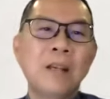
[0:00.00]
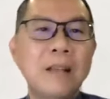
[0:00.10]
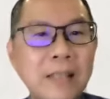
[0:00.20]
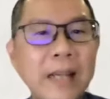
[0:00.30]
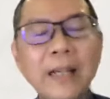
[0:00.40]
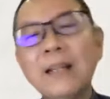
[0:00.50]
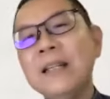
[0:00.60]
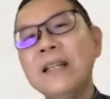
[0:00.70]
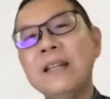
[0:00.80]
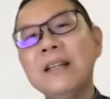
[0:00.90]

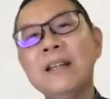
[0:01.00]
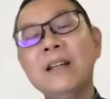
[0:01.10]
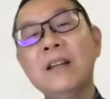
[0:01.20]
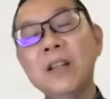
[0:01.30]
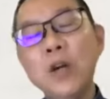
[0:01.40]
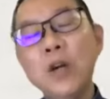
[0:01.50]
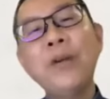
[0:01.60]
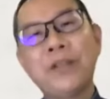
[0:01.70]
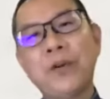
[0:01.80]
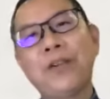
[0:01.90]
Secondly, new
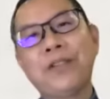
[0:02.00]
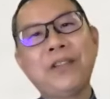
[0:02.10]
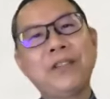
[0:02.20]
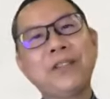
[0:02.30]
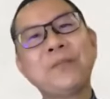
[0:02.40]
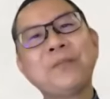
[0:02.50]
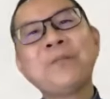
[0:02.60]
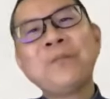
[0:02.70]
resources.